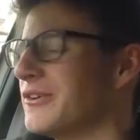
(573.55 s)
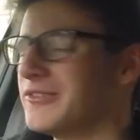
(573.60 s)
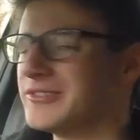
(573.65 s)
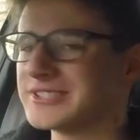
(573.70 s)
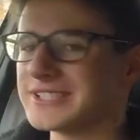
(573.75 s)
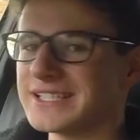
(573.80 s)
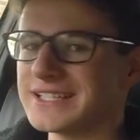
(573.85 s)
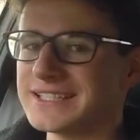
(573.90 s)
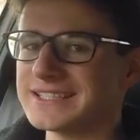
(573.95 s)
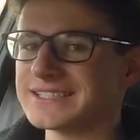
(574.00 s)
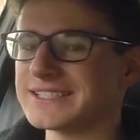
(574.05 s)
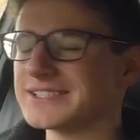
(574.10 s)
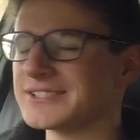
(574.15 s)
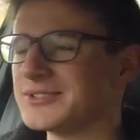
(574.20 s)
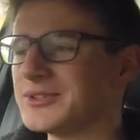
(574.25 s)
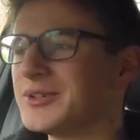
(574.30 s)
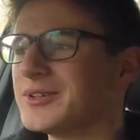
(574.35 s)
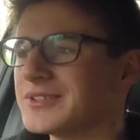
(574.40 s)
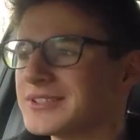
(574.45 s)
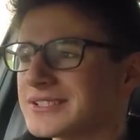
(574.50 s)
Obviously this is
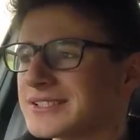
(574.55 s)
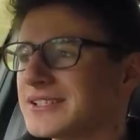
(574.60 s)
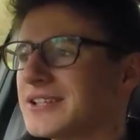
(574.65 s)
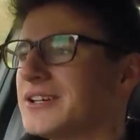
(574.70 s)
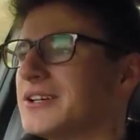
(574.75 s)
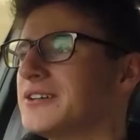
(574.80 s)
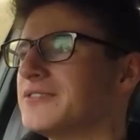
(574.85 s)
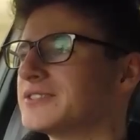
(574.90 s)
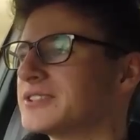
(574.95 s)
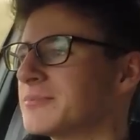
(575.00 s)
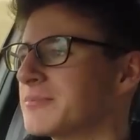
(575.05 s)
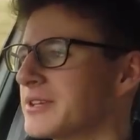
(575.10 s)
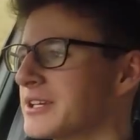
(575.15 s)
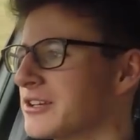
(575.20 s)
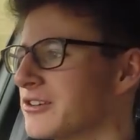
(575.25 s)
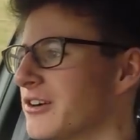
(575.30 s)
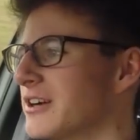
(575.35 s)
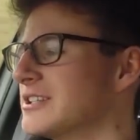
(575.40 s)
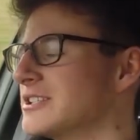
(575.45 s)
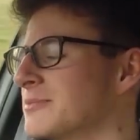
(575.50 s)
not the start of something
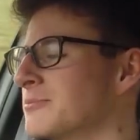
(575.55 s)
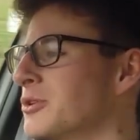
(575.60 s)
crazy.